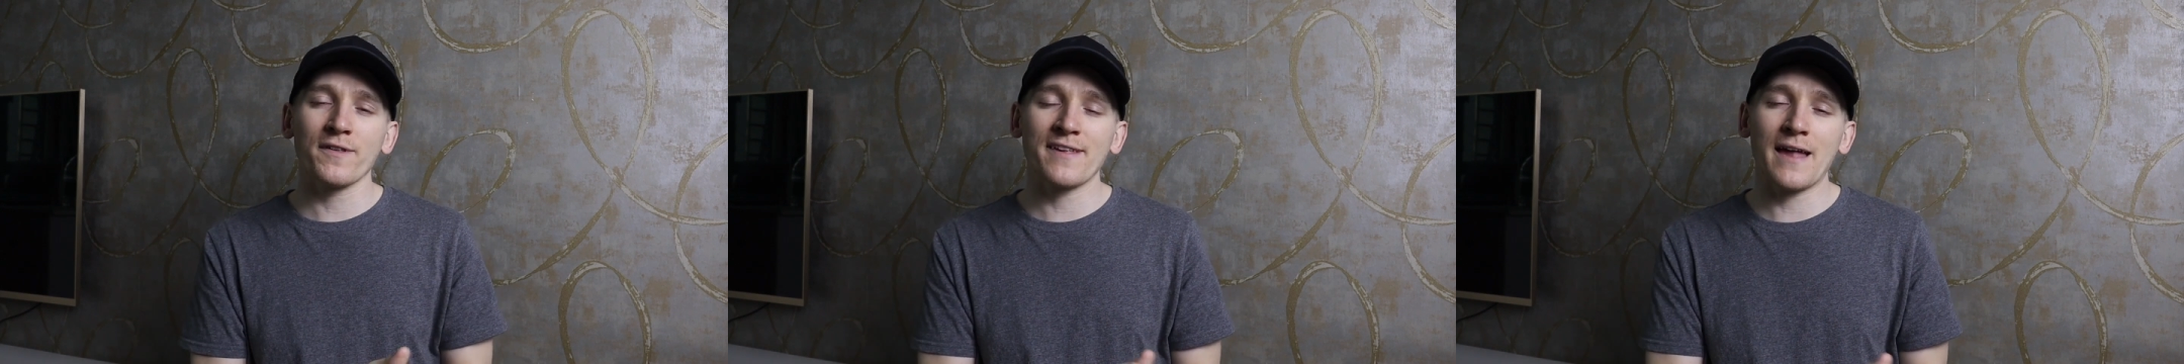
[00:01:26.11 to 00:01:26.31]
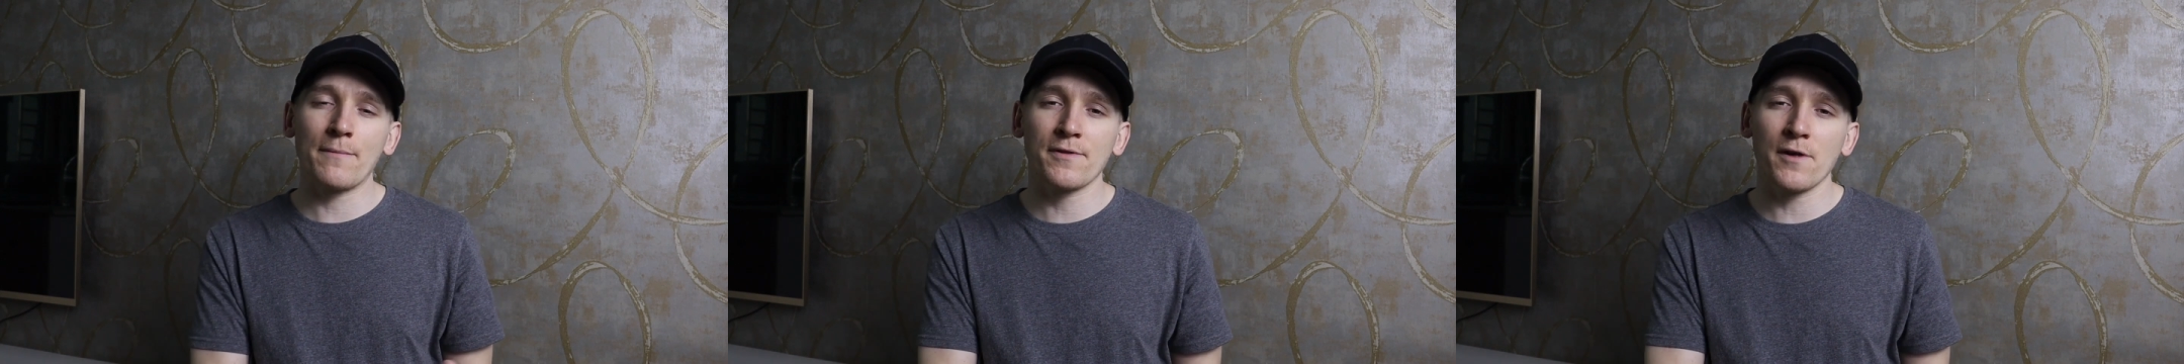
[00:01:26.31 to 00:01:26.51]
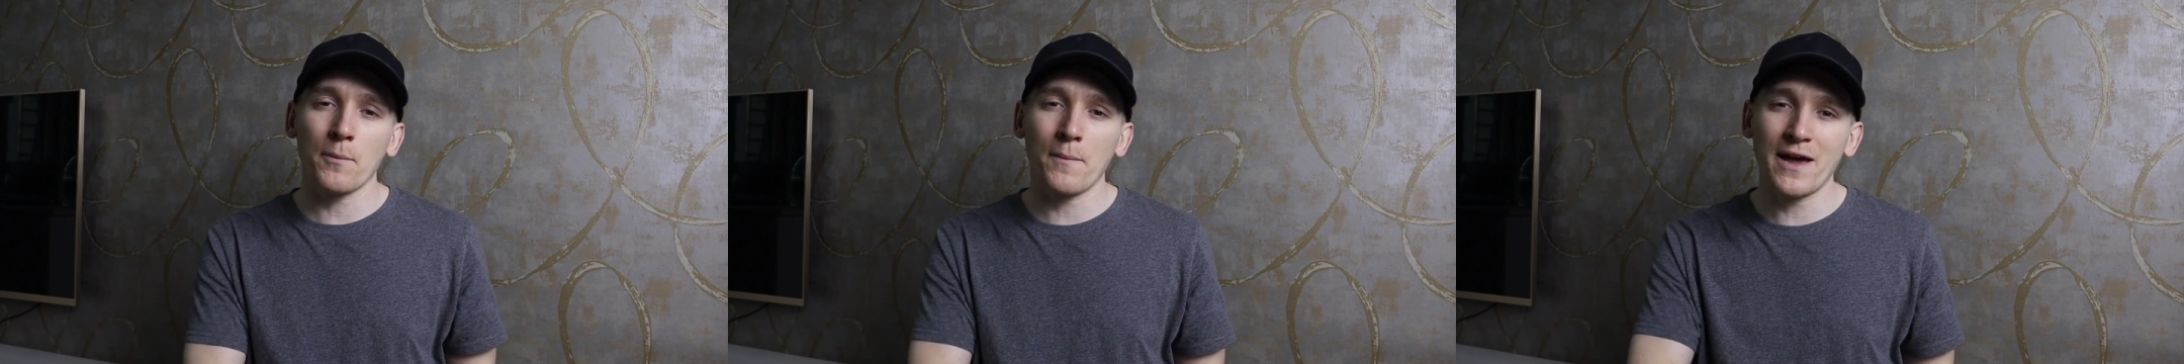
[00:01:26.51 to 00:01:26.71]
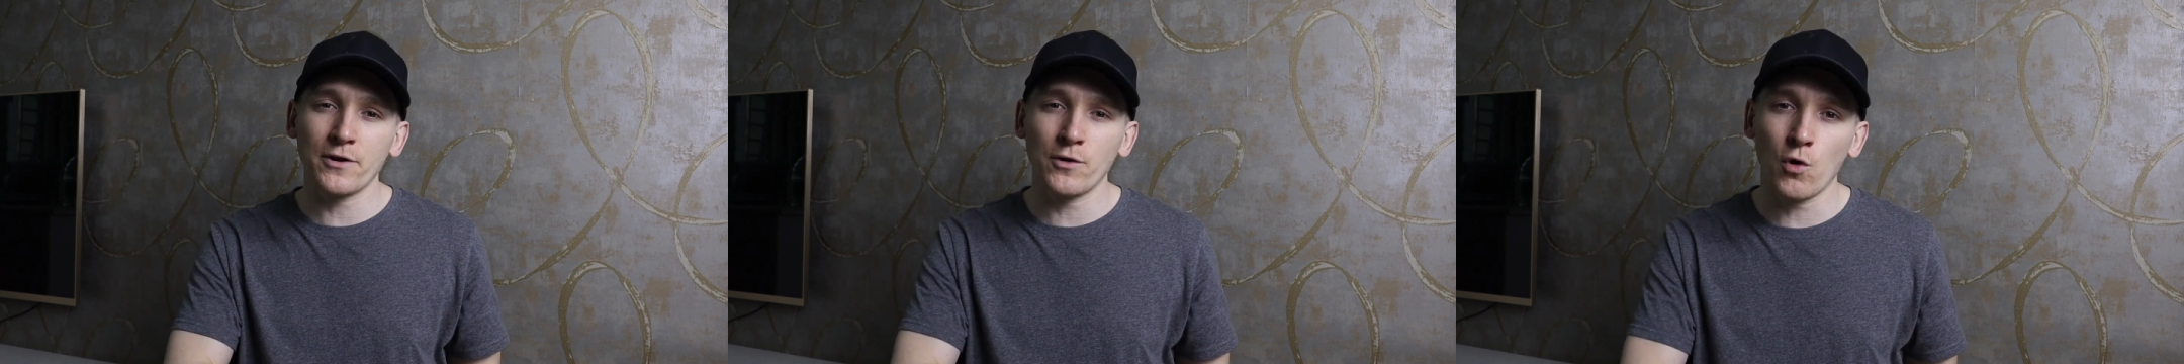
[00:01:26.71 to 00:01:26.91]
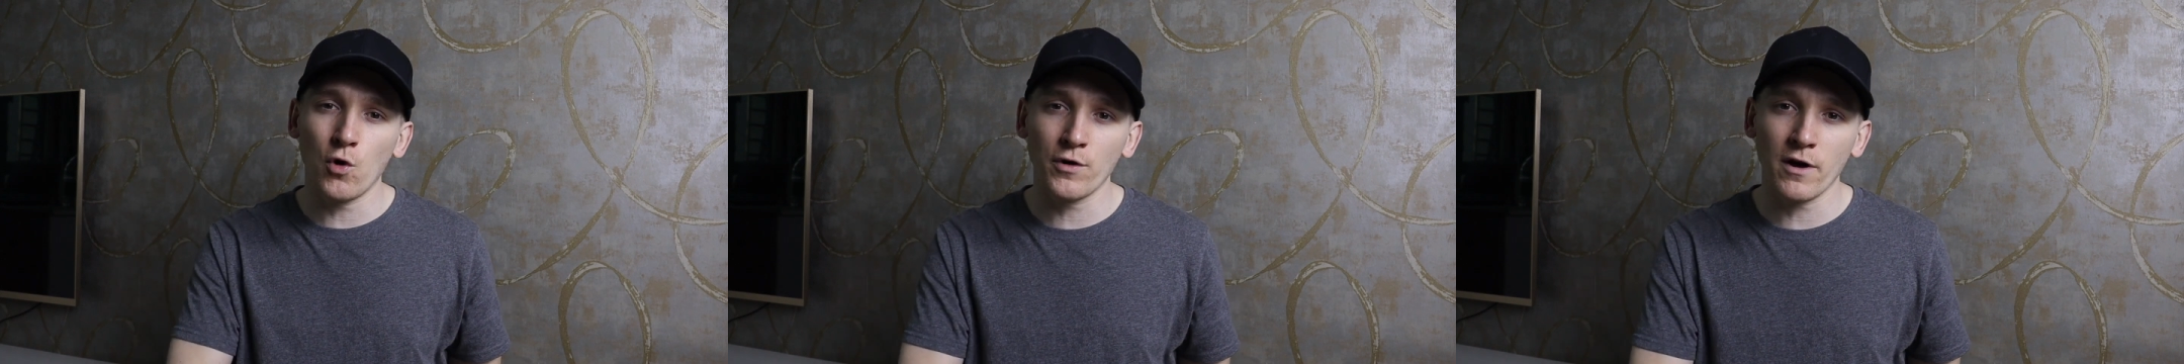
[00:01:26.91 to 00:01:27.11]
Samsung made
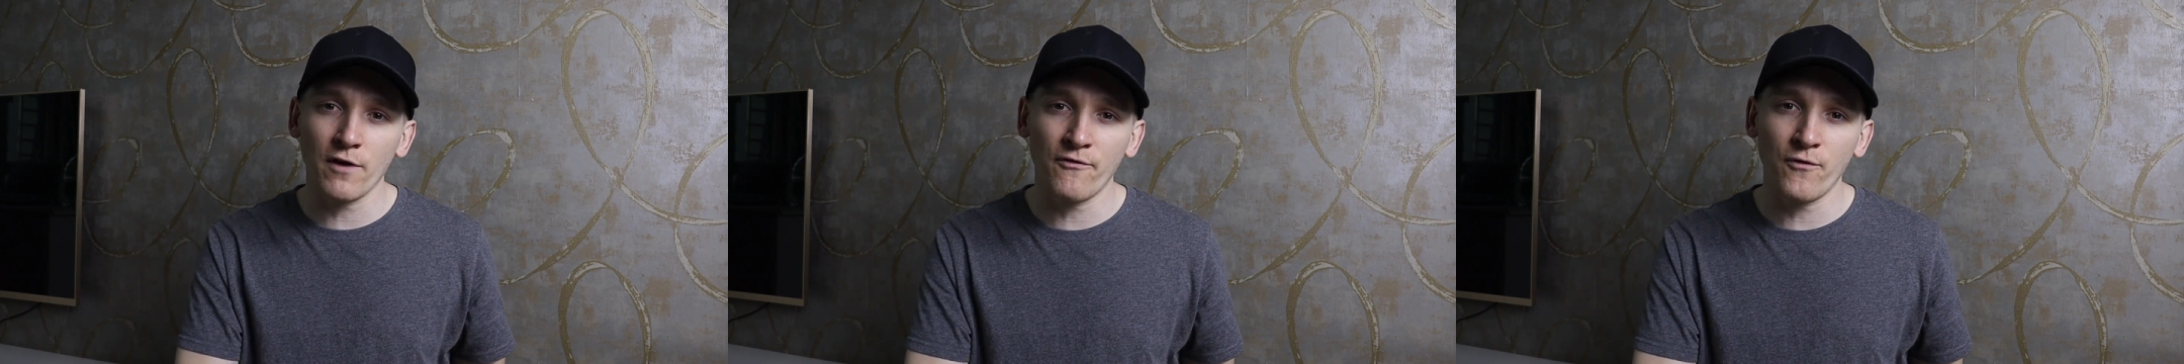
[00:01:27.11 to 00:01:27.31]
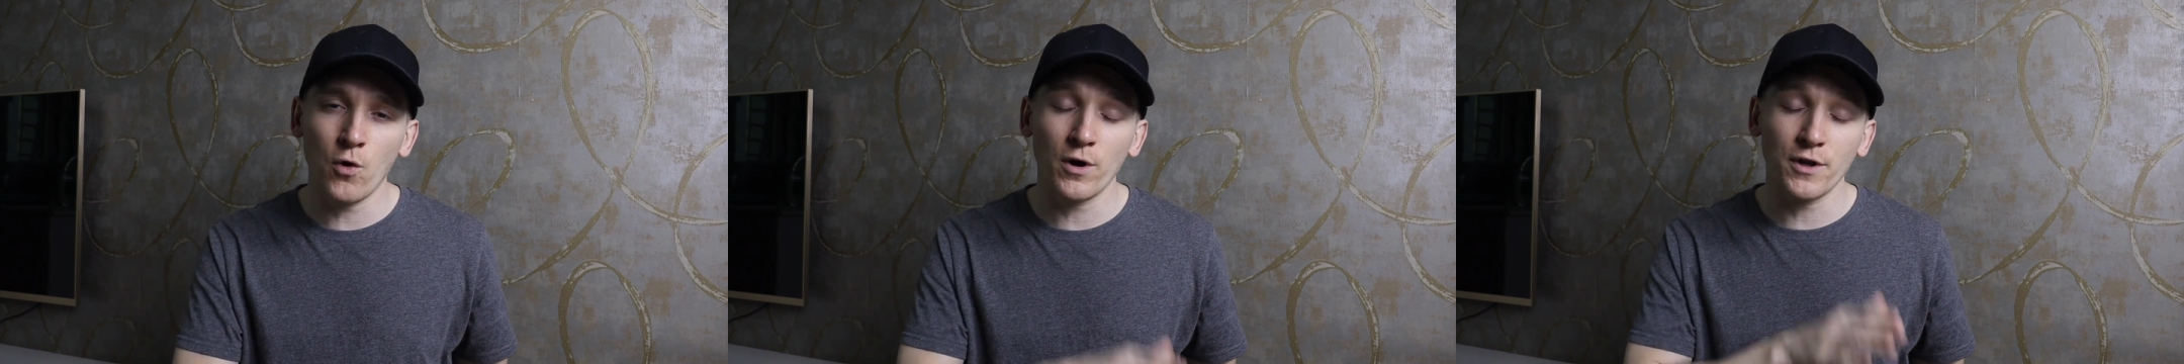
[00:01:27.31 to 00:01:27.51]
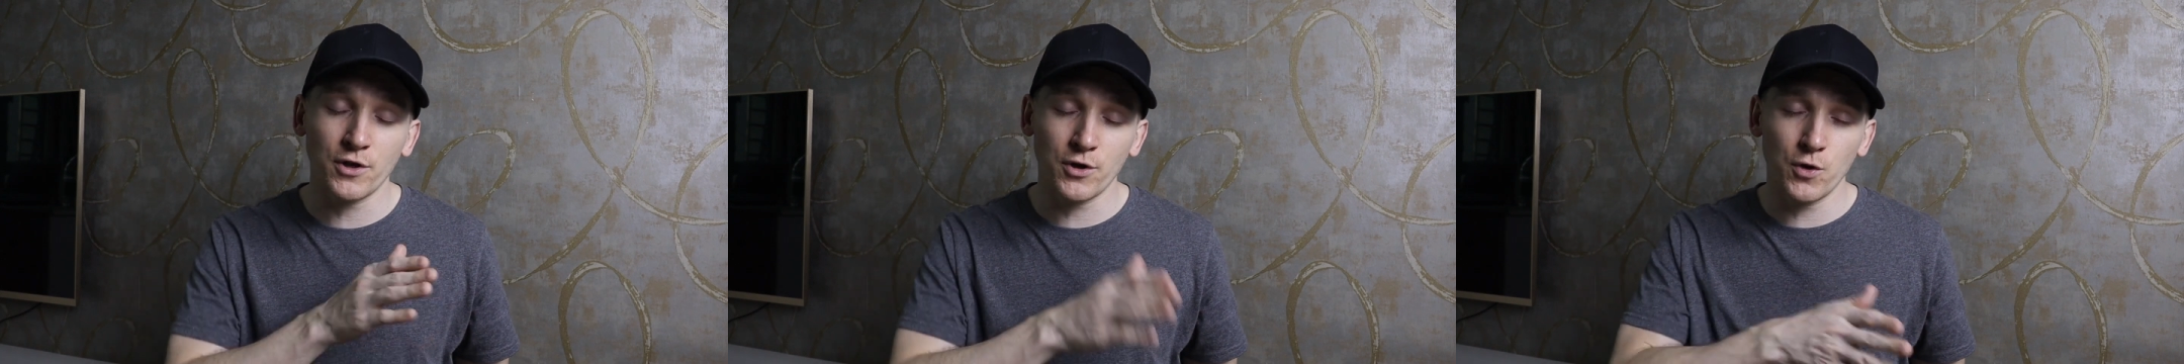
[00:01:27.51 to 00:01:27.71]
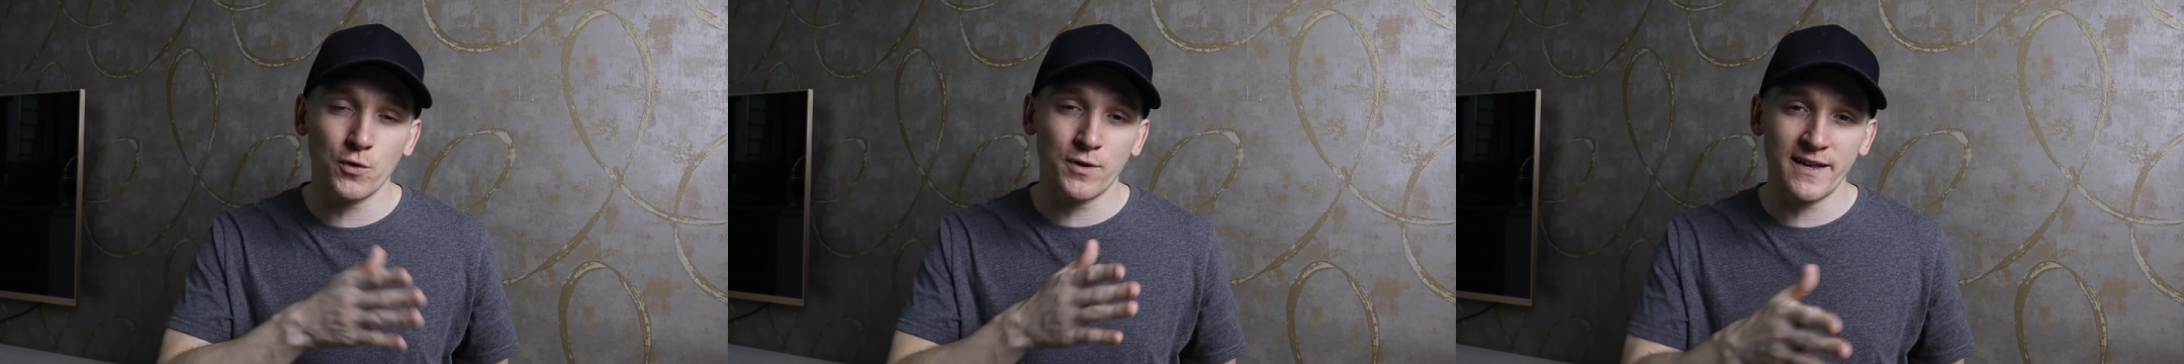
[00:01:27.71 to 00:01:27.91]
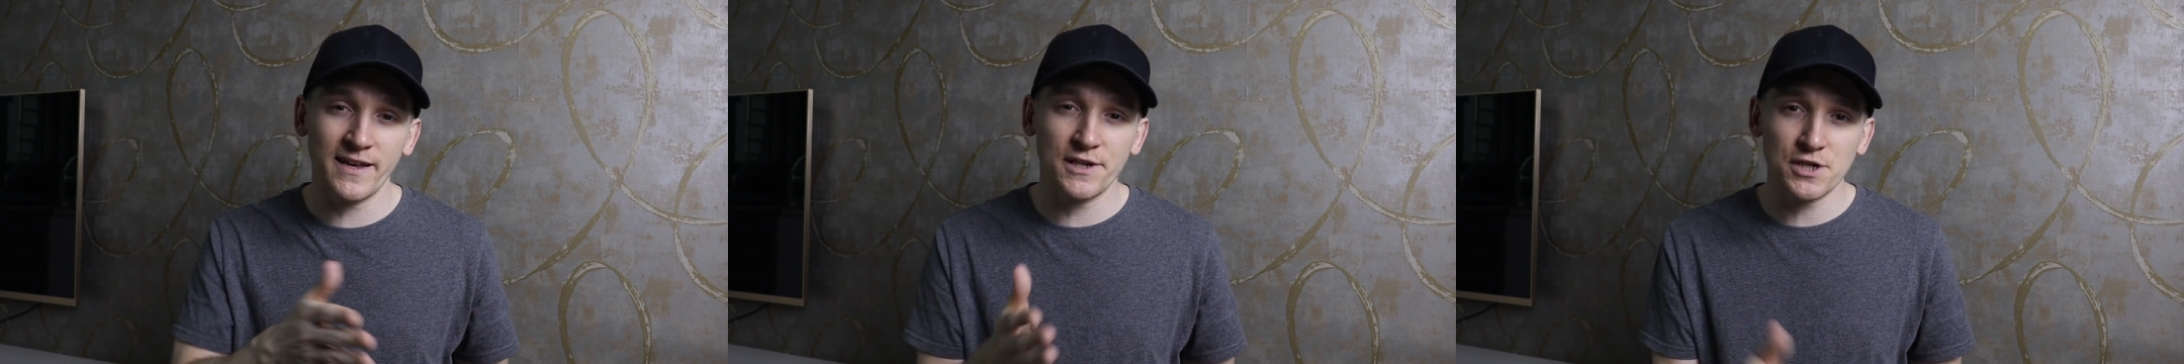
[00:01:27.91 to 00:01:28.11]
an order for
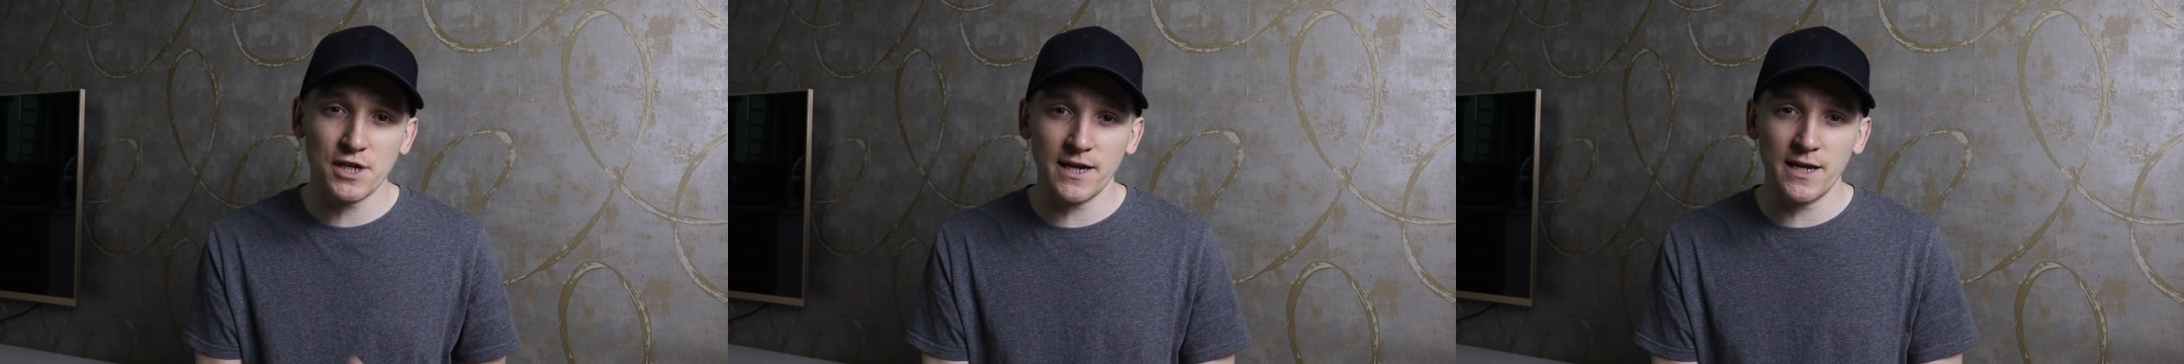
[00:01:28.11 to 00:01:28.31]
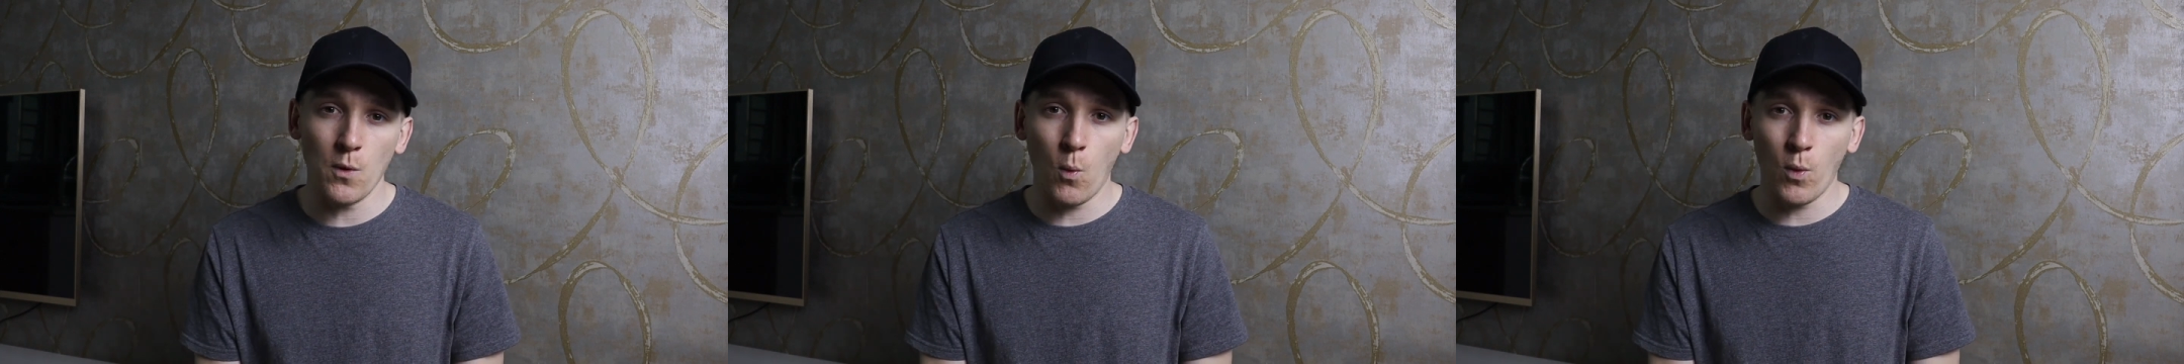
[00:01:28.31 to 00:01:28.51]
UTG,